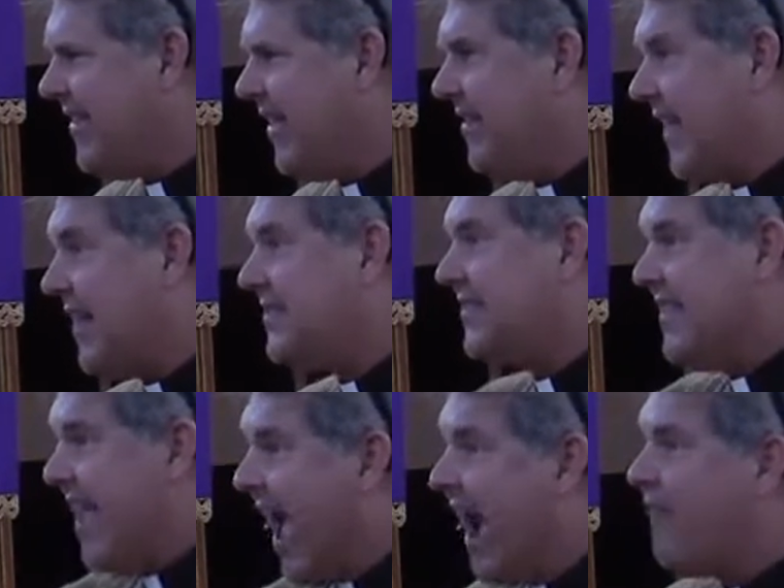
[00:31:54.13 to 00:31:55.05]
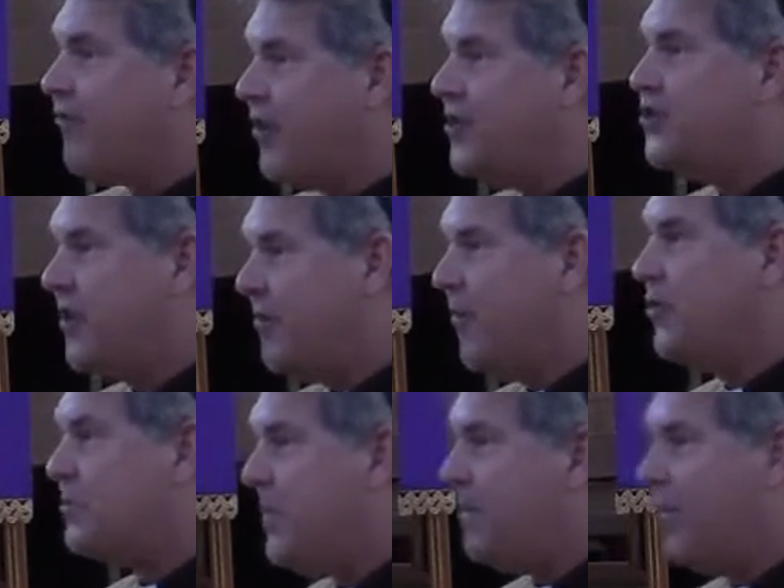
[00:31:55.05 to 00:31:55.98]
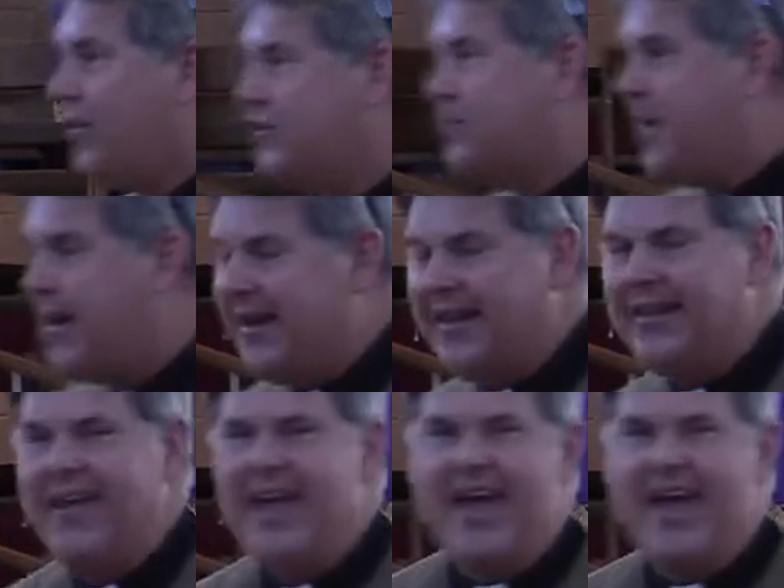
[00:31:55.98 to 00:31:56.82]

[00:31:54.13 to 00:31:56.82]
That, that's the average that most people are spending,